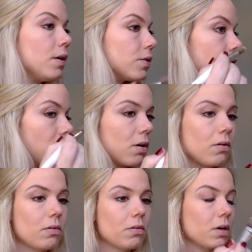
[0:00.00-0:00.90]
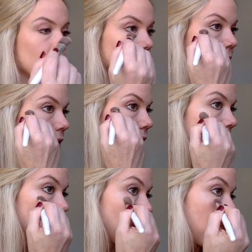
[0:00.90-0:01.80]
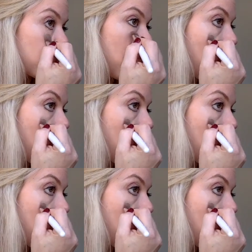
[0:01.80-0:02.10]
So you go like this.